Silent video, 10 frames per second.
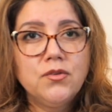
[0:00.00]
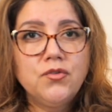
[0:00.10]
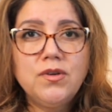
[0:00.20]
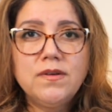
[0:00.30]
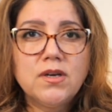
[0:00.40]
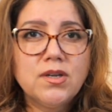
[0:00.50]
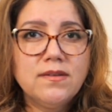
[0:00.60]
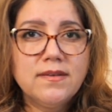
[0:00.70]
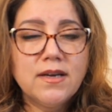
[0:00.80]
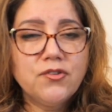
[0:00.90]
Treat
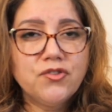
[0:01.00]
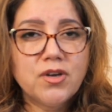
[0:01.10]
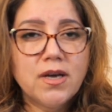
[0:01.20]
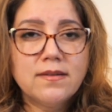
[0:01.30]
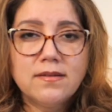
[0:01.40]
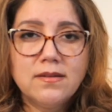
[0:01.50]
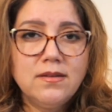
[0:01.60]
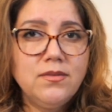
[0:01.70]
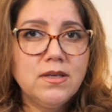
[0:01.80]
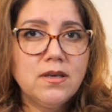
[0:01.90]
architecture as a
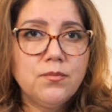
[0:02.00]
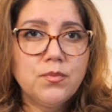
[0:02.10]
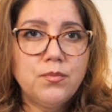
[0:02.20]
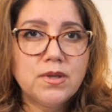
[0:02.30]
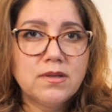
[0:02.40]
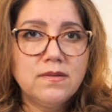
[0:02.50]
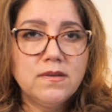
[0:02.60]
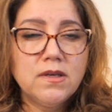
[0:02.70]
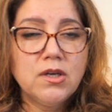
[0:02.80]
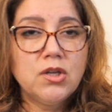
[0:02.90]
living
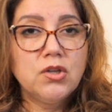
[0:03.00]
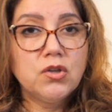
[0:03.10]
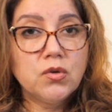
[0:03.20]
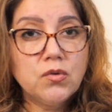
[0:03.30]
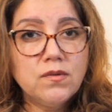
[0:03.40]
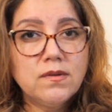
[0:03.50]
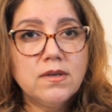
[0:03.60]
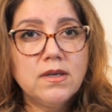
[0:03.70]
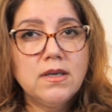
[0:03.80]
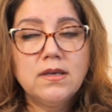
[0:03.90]
capability, not
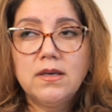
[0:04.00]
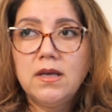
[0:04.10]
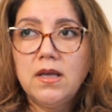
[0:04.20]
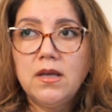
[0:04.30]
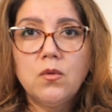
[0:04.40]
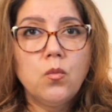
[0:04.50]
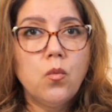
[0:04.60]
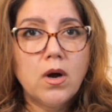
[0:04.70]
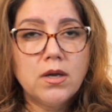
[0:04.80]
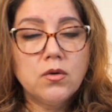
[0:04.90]
a
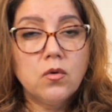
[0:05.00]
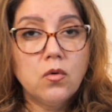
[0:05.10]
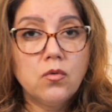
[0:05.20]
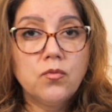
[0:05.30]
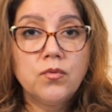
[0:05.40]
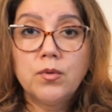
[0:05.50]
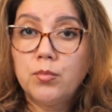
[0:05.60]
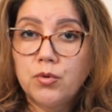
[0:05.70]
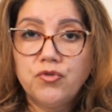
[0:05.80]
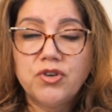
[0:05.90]
one-off
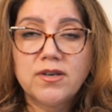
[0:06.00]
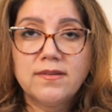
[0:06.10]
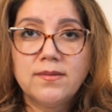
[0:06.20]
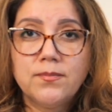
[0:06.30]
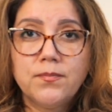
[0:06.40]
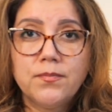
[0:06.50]
project.